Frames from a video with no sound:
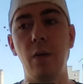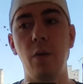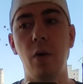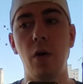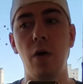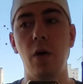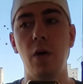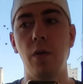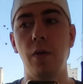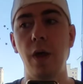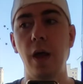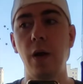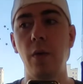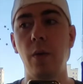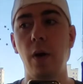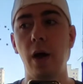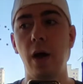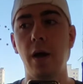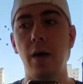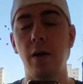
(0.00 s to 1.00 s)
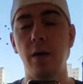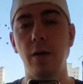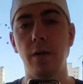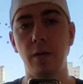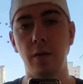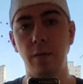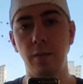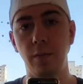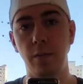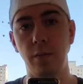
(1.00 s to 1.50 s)
were
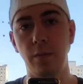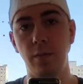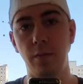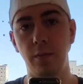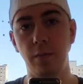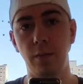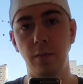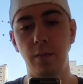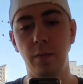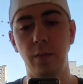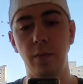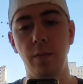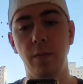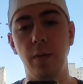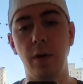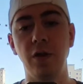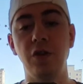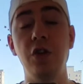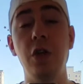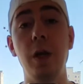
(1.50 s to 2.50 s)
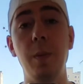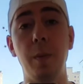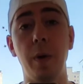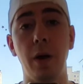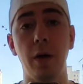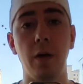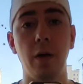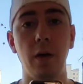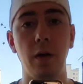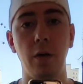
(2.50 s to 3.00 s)

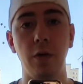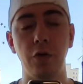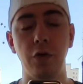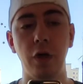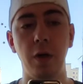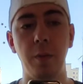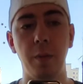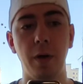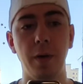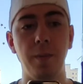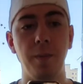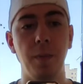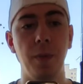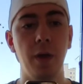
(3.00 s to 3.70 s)
cheaper, a lot cheaper.